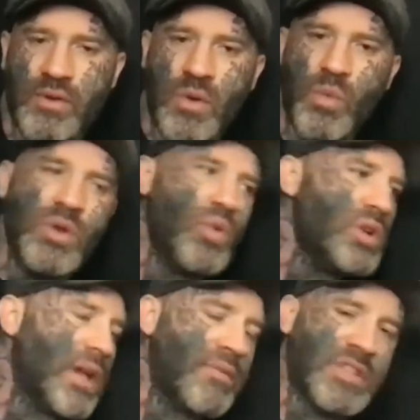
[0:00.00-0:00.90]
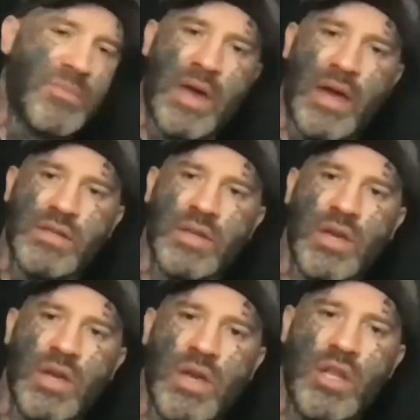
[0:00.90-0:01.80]
We use words like respect.
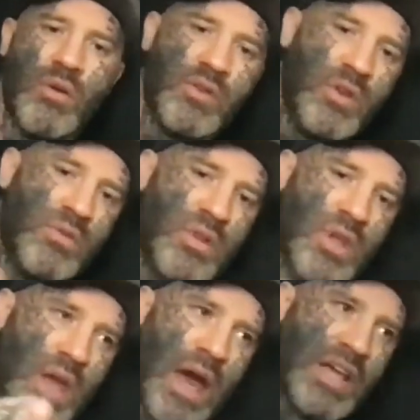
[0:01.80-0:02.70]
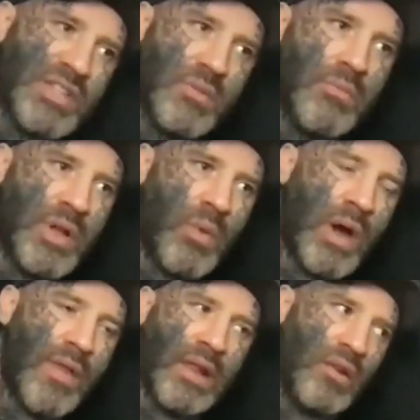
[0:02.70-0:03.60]
You know, you ask somebody why
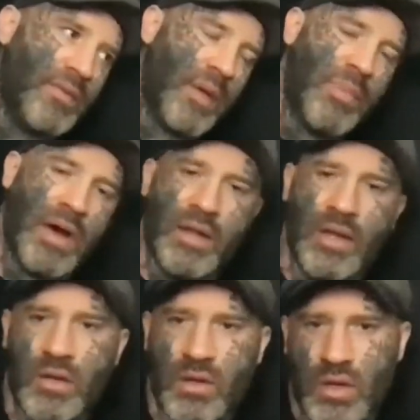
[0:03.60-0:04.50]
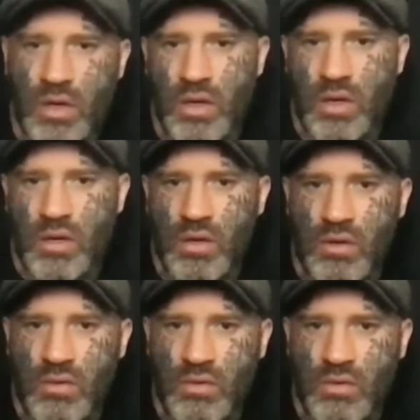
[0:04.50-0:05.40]
they love their partner,
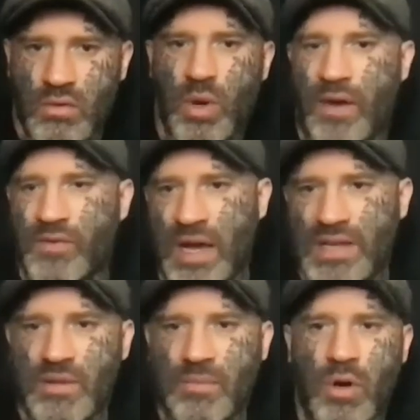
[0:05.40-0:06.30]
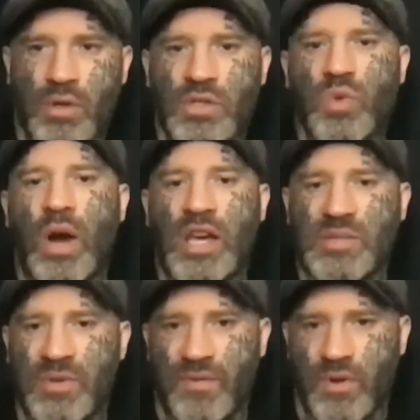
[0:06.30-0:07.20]
you won't have to ask them more than twice
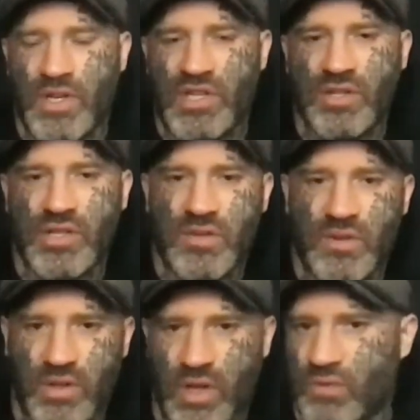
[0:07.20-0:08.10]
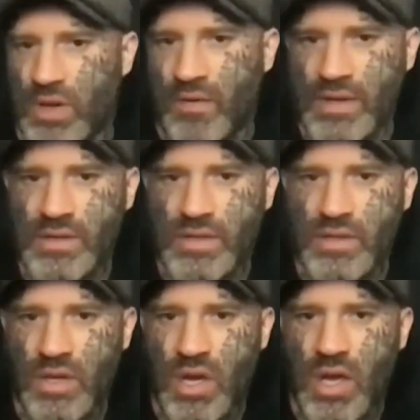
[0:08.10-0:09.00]
before they stutter and run out of answers.
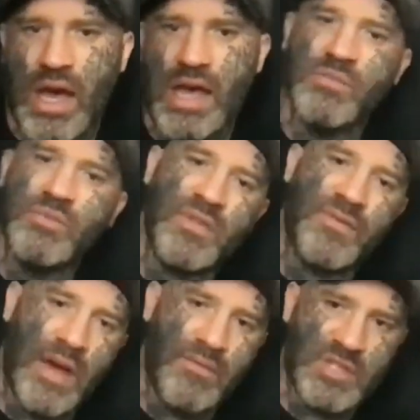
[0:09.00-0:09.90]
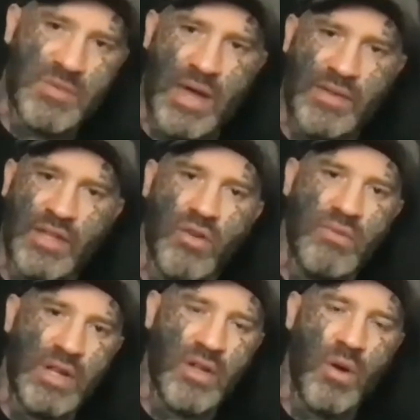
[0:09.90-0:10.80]
Ask them to define respect. They don't
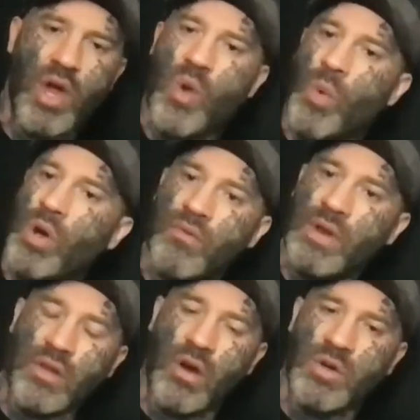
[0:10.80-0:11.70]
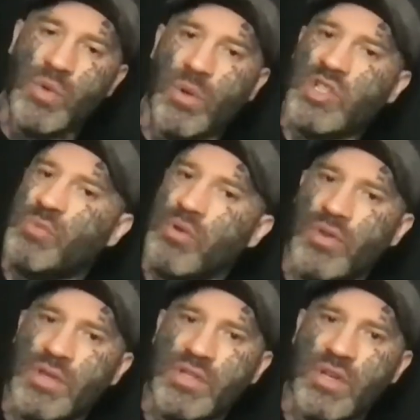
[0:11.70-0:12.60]
really know. We don't really know. We don't explore
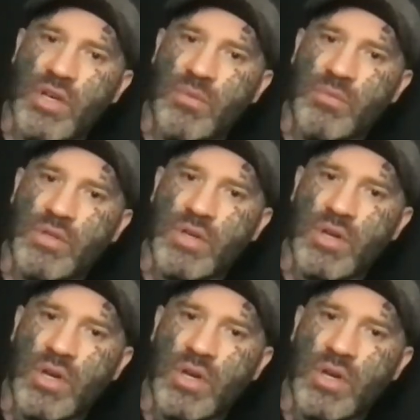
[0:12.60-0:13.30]
these terms.